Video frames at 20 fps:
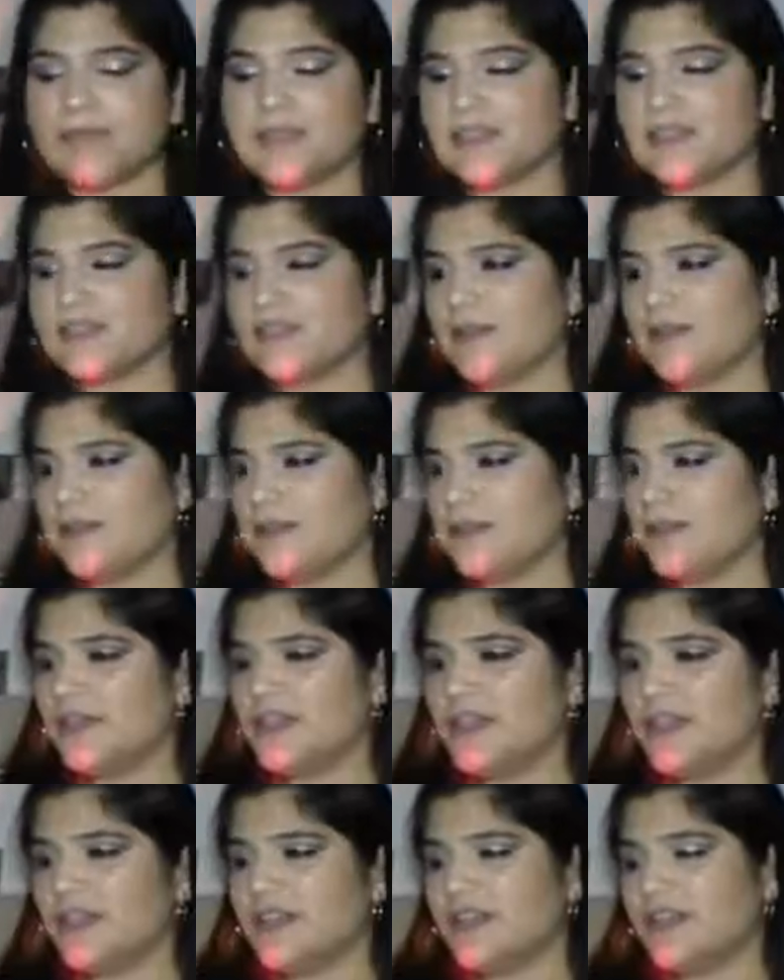up
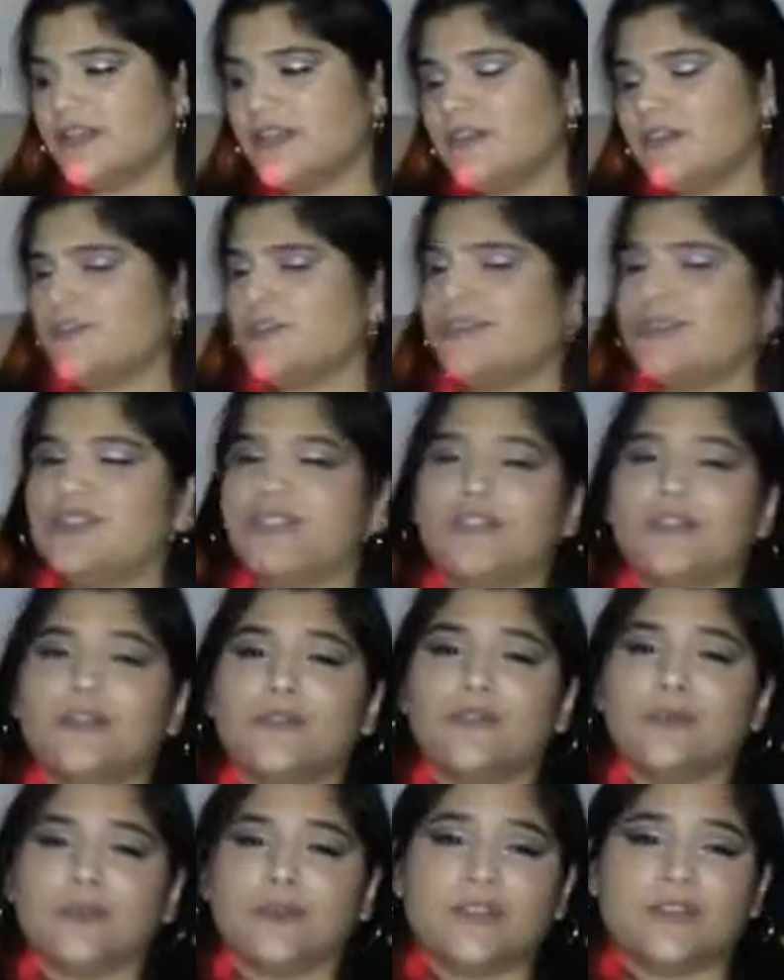with the other
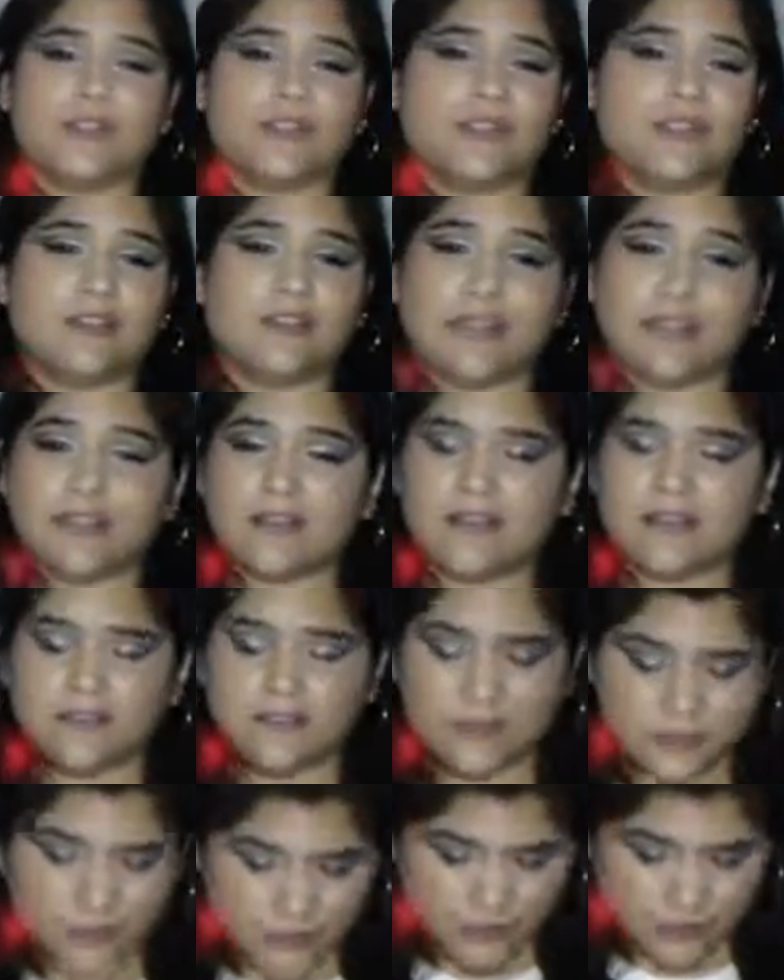one that like you just
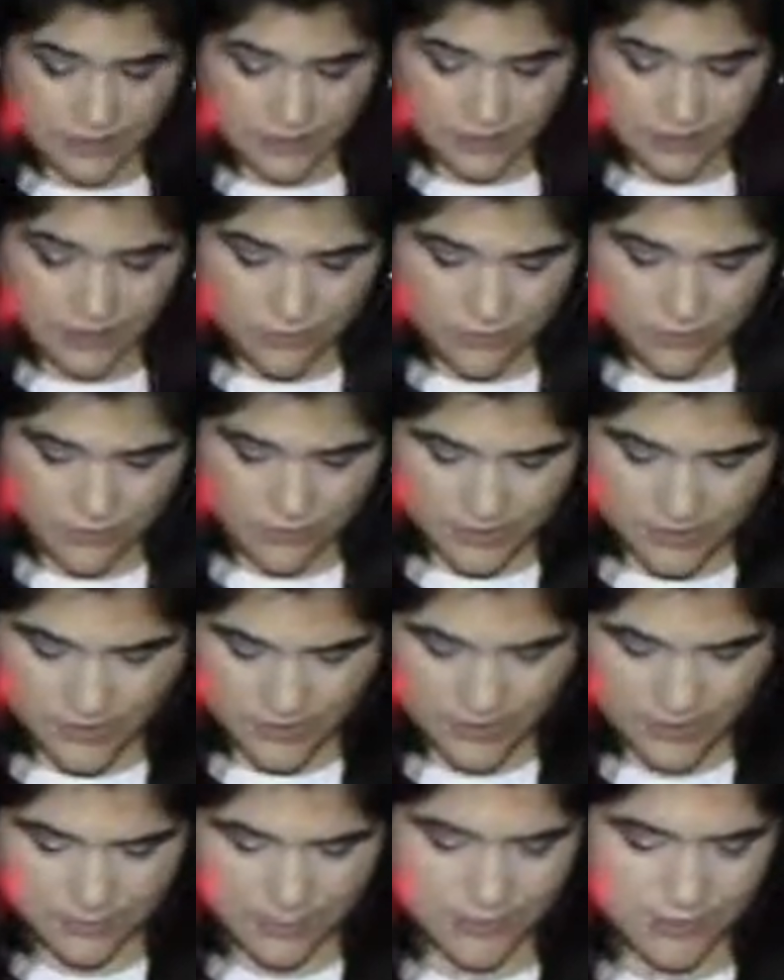think you know some names
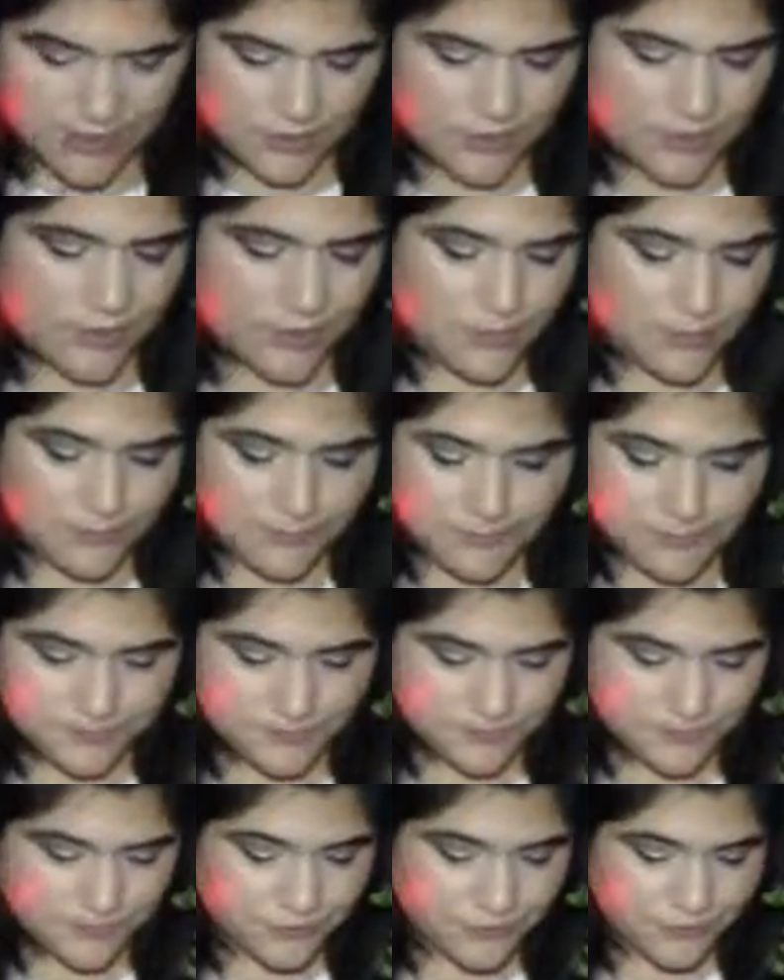and you don't.
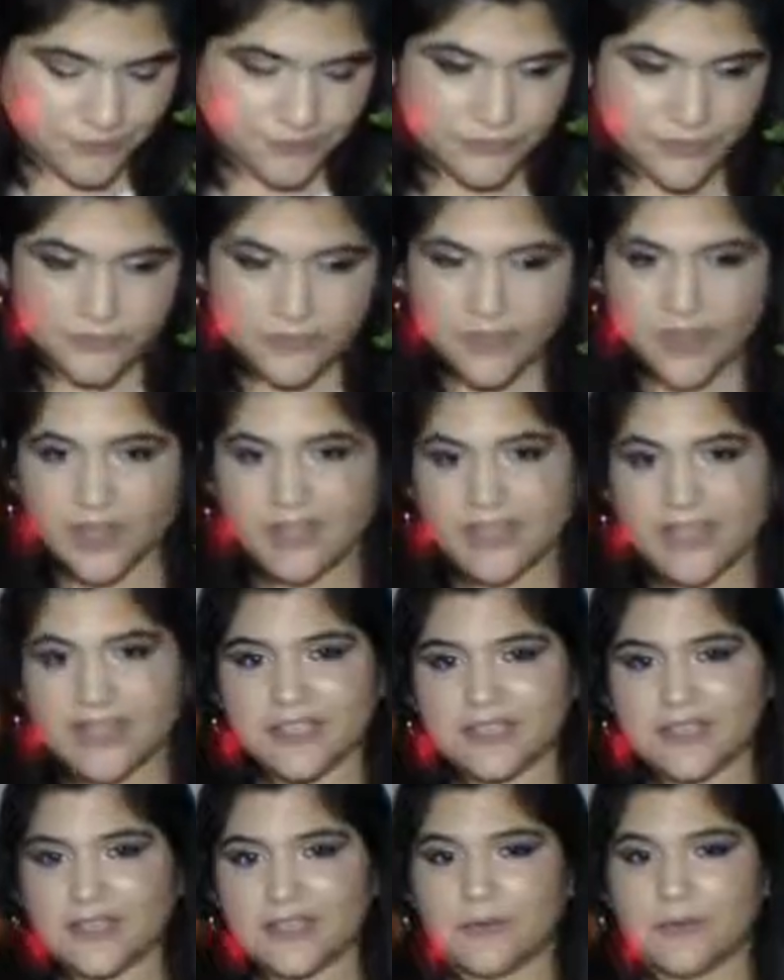Like I
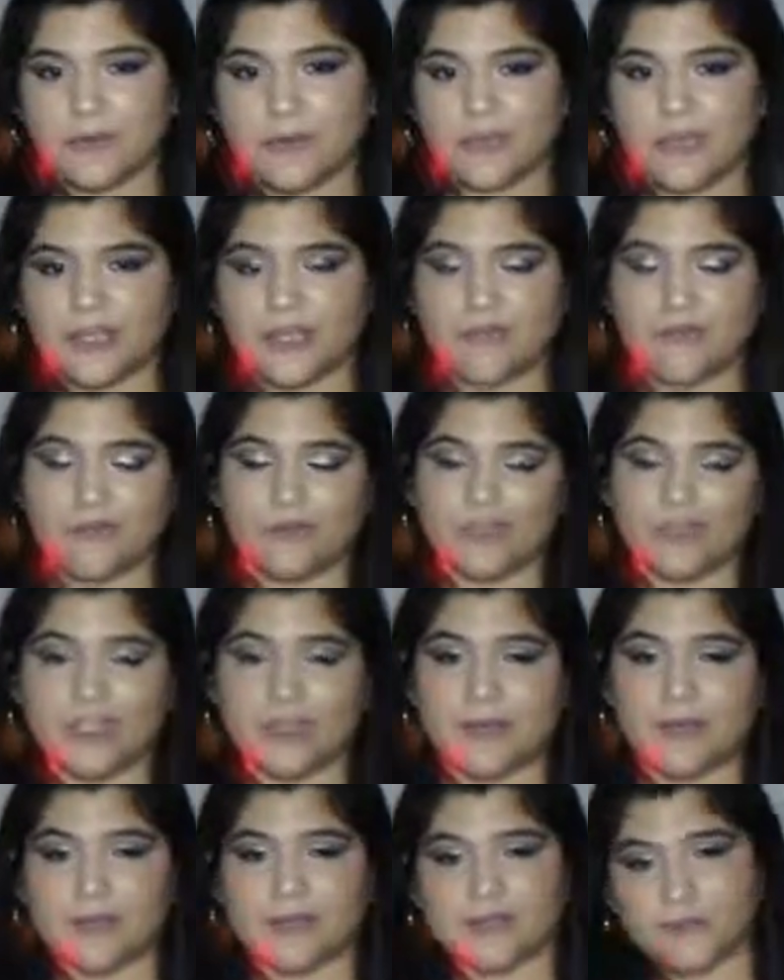said, working full time
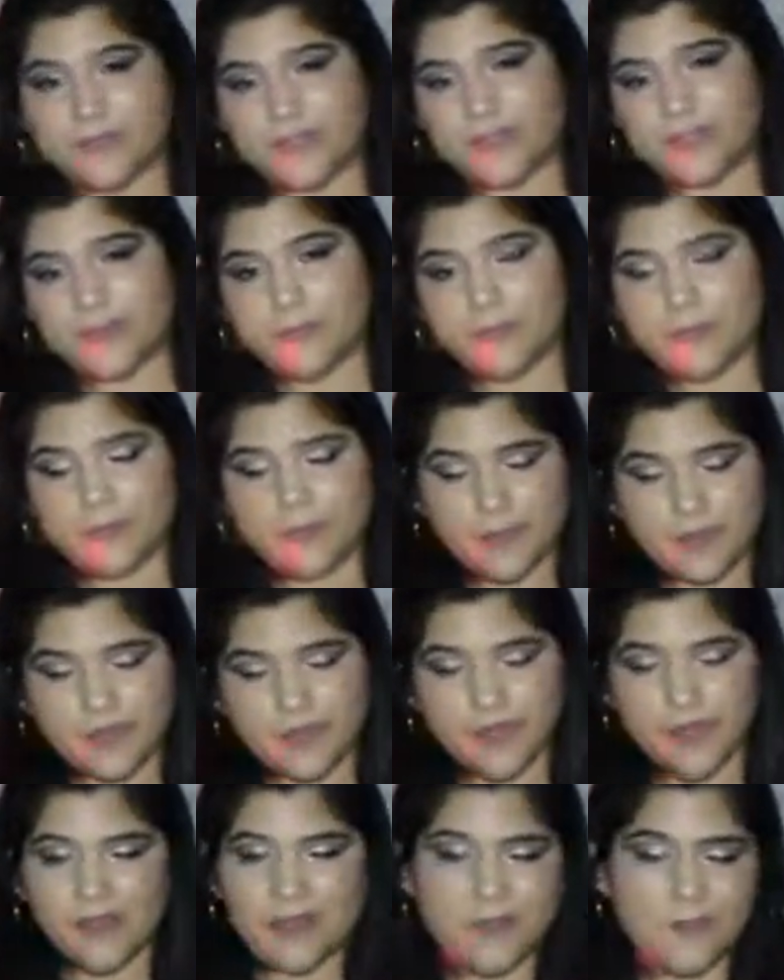has really
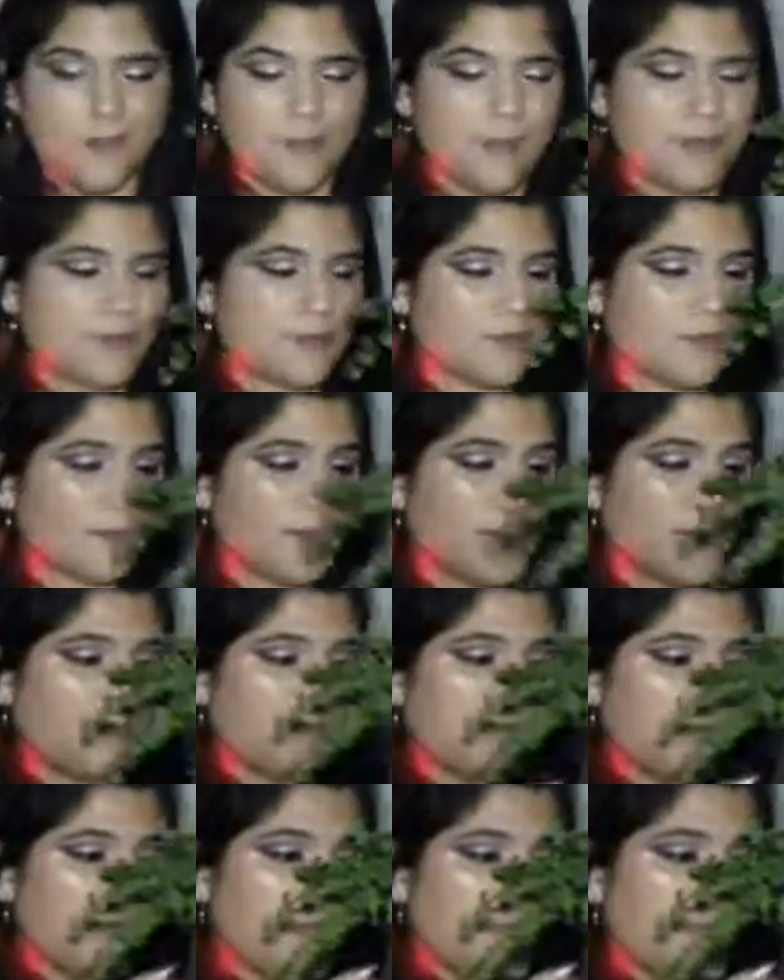messed with my
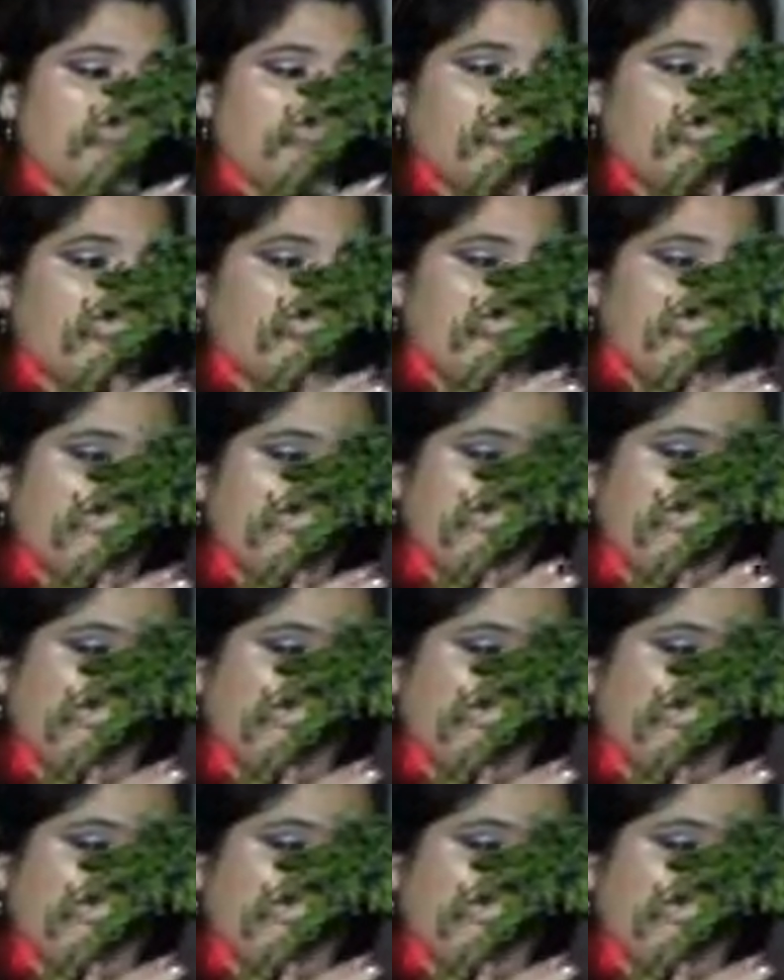brain. But this one is